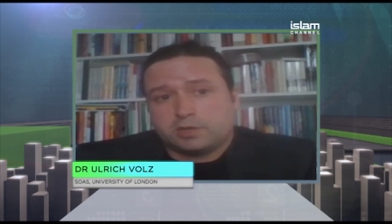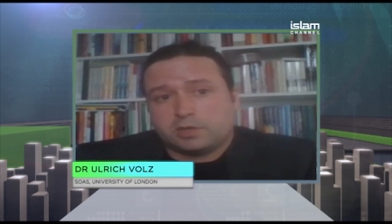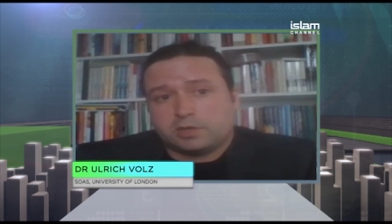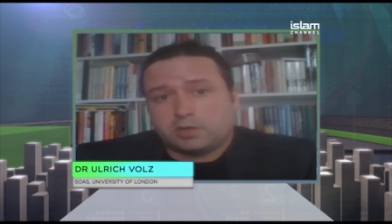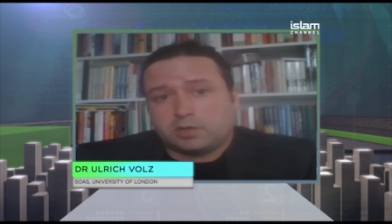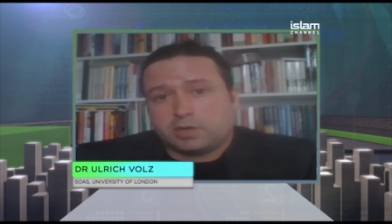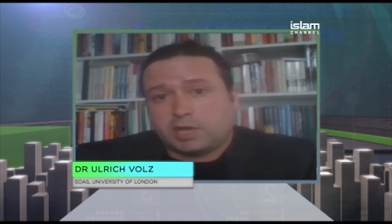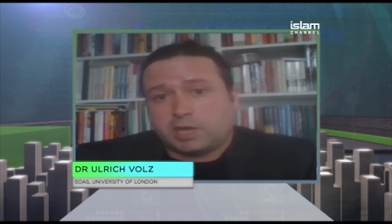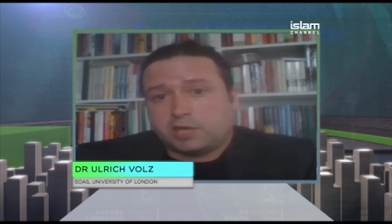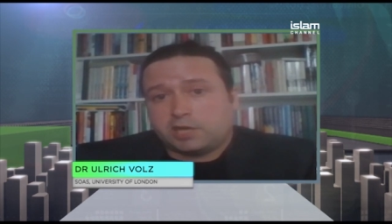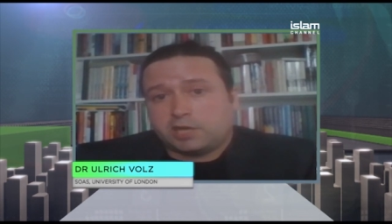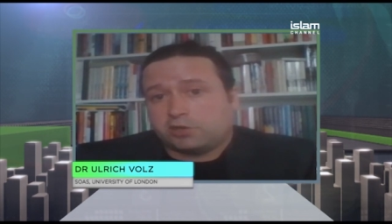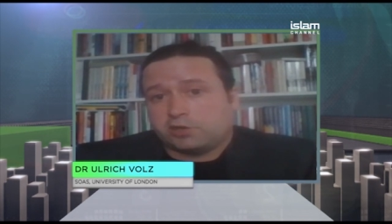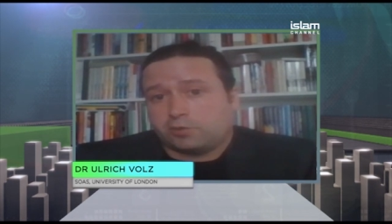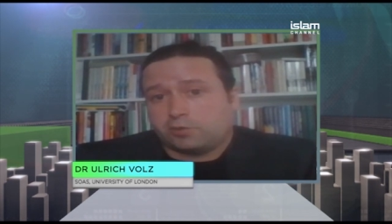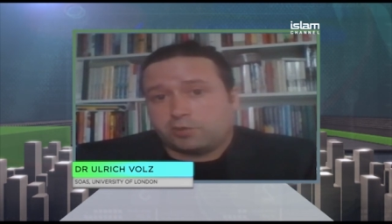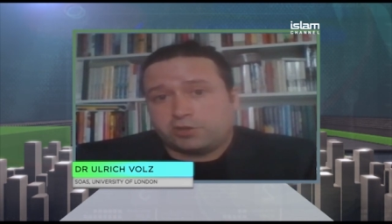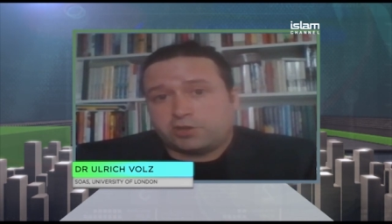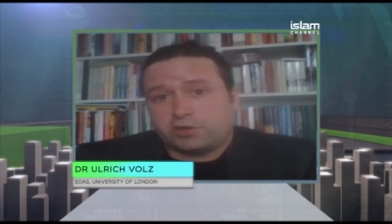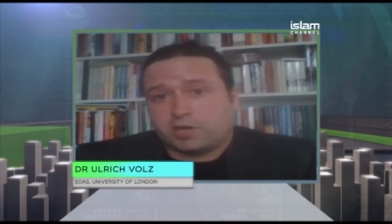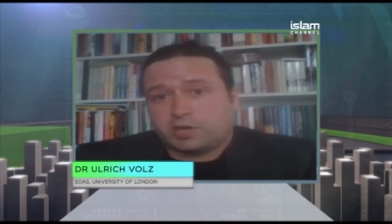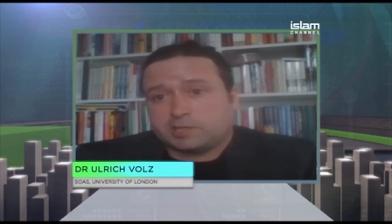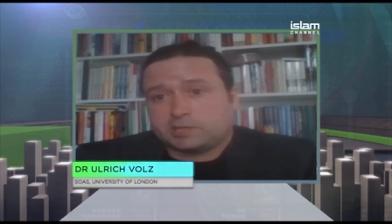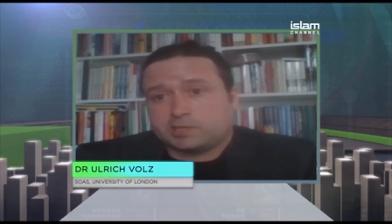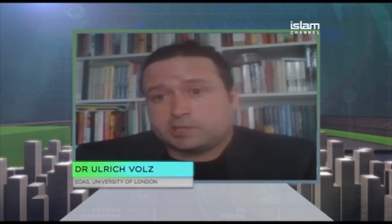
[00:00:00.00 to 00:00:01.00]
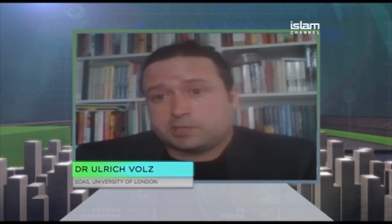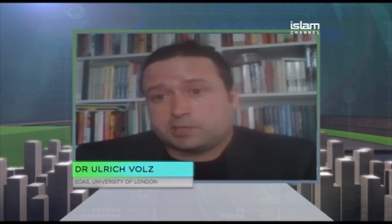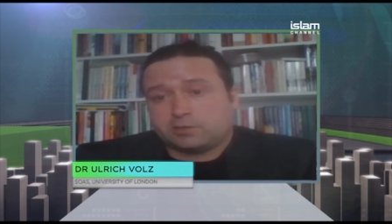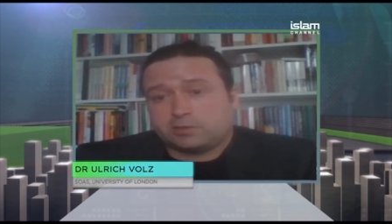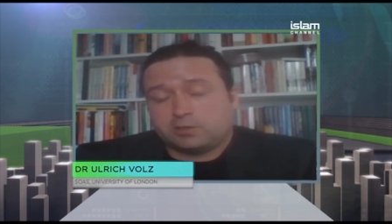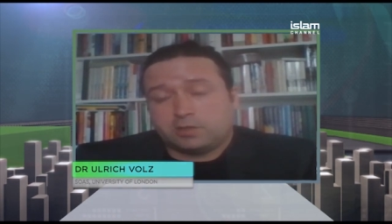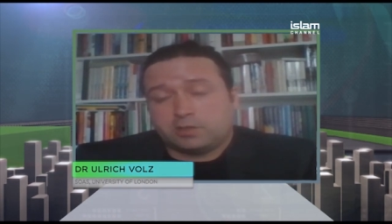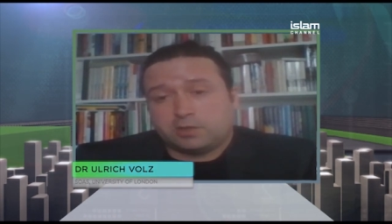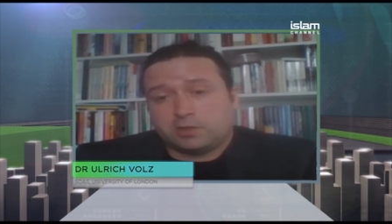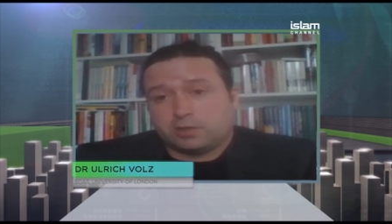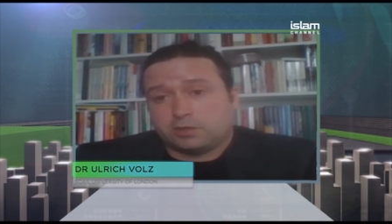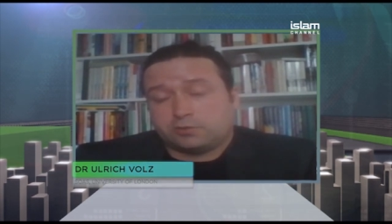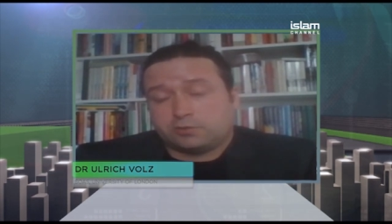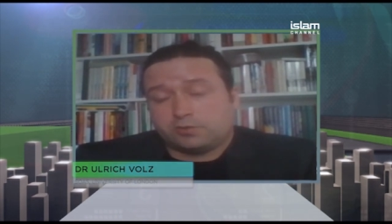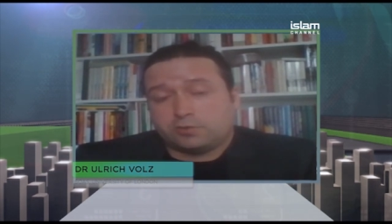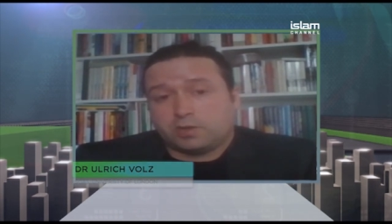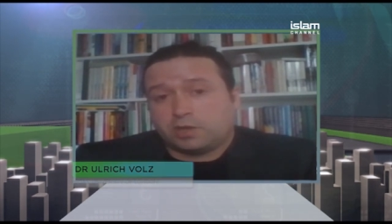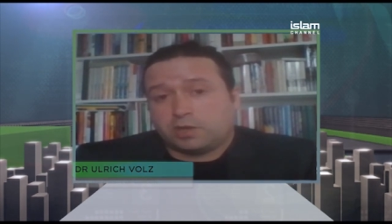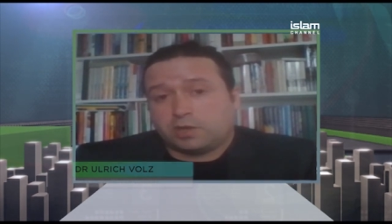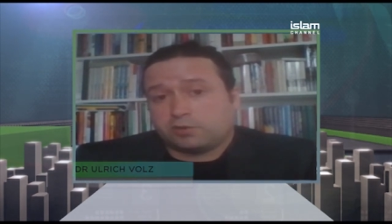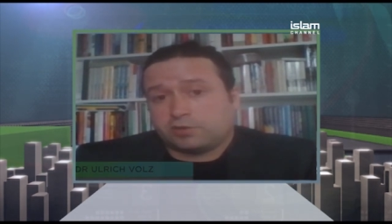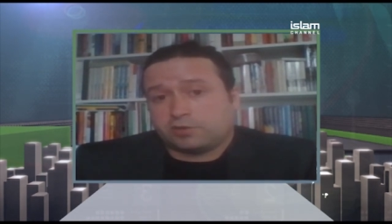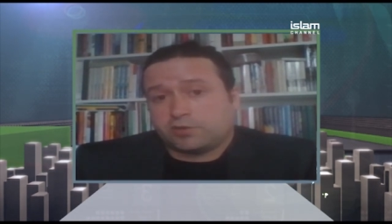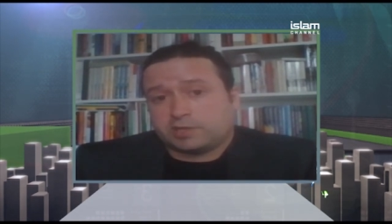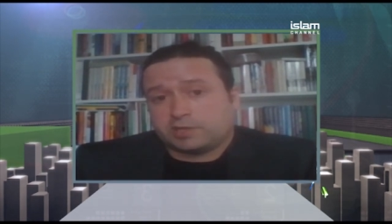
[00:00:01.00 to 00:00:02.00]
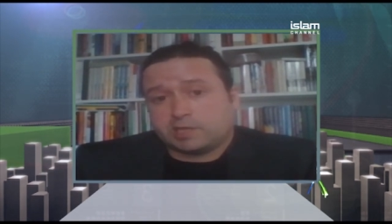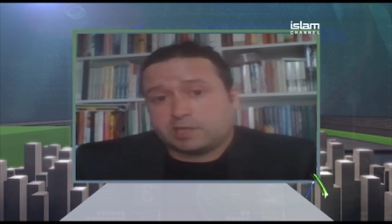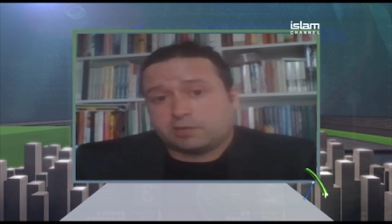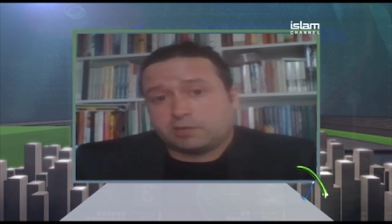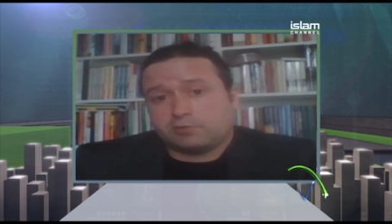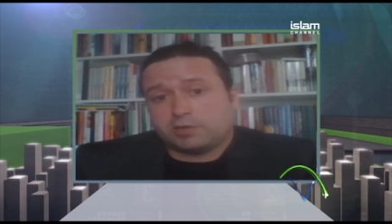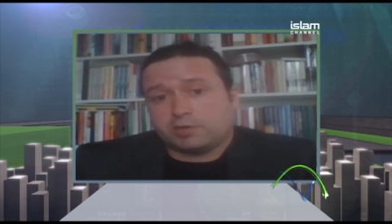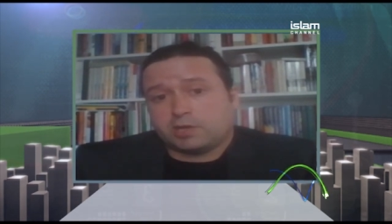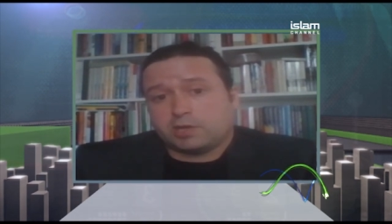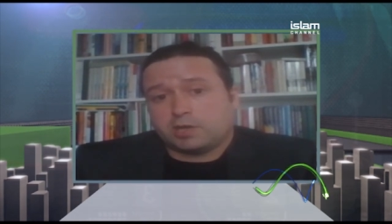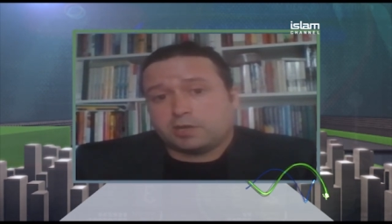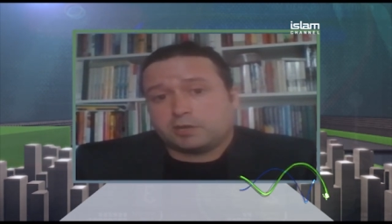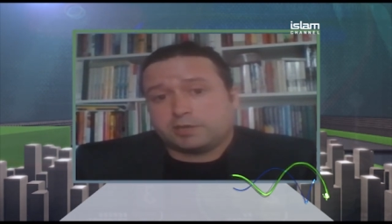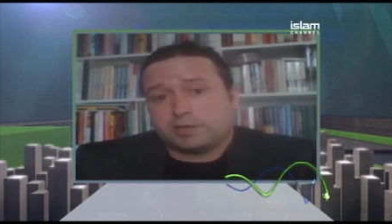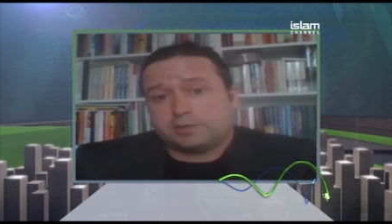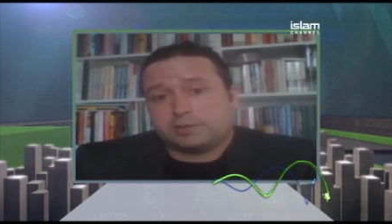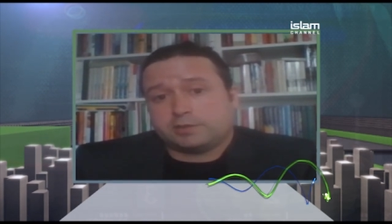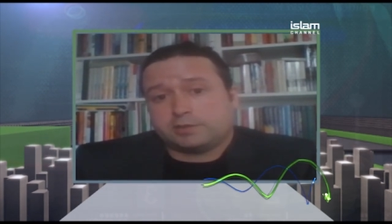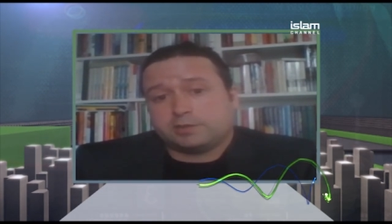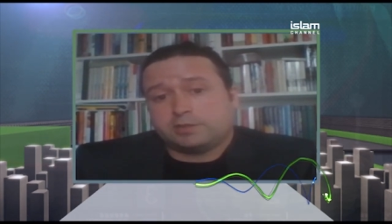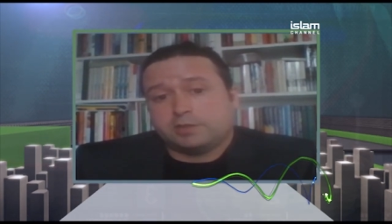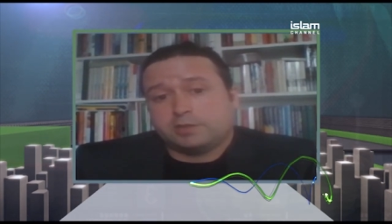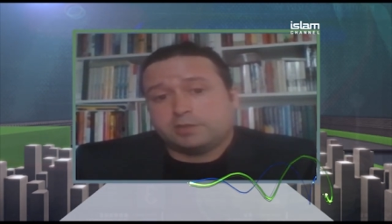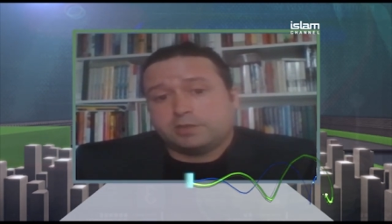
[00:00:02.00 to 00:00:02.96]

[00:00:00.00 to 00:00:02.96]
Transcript: Asia, which has to a large extent relied